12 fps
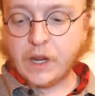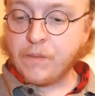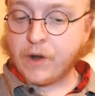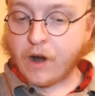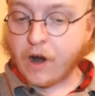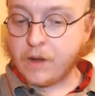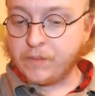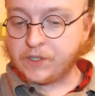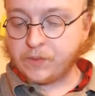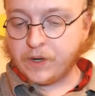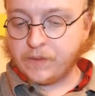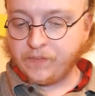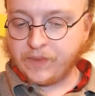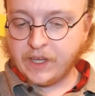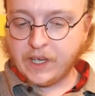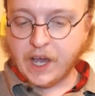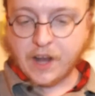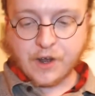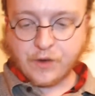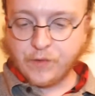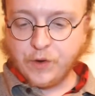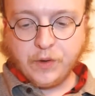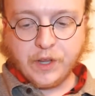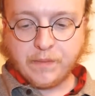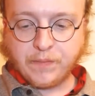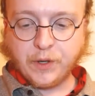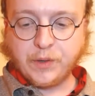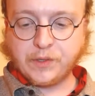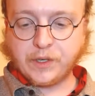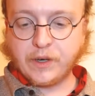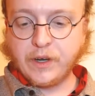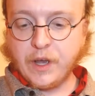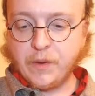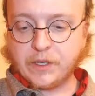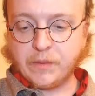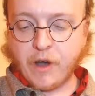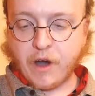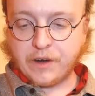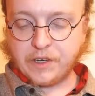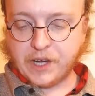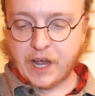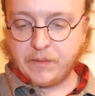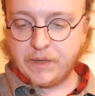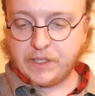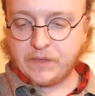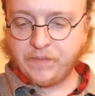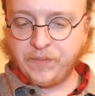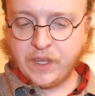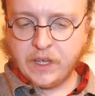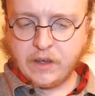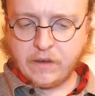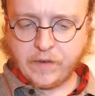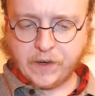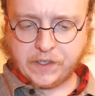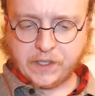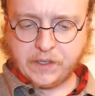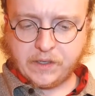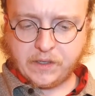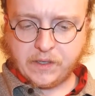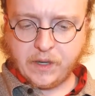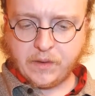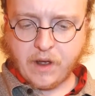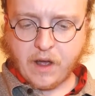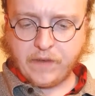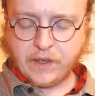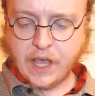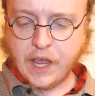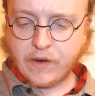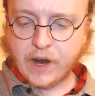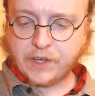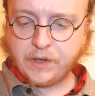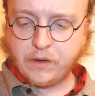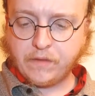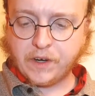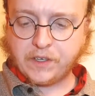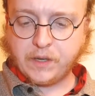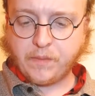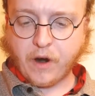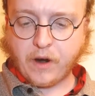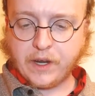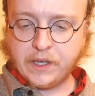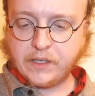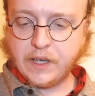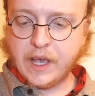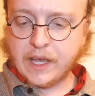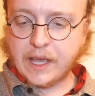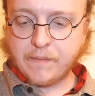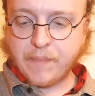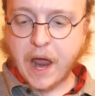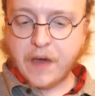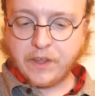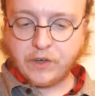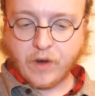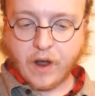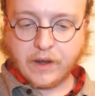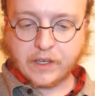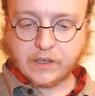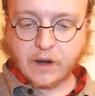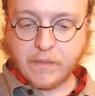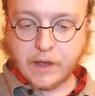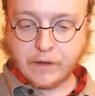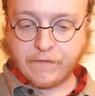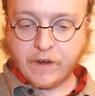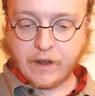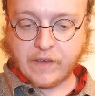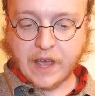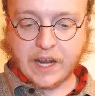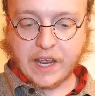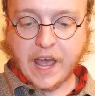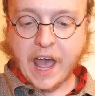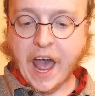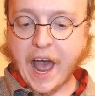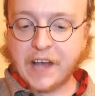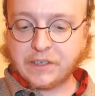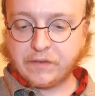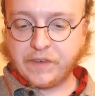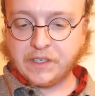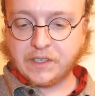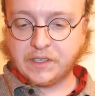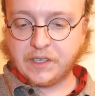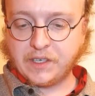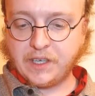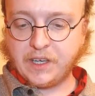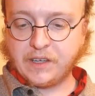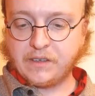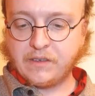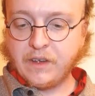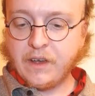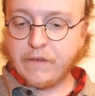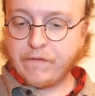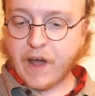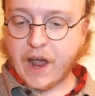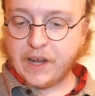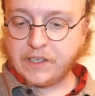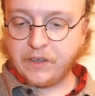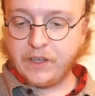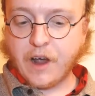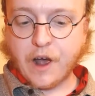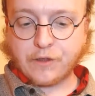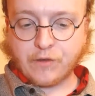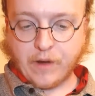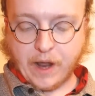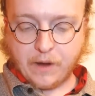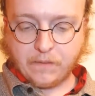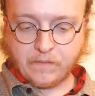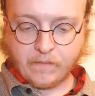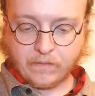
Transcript: but a harmless one, an unruly blueser with some oddish habits. For instance, he would often gatecrash university parties, get badly drunk, and start making fun of any astrophysicist he could find till he got thrown out.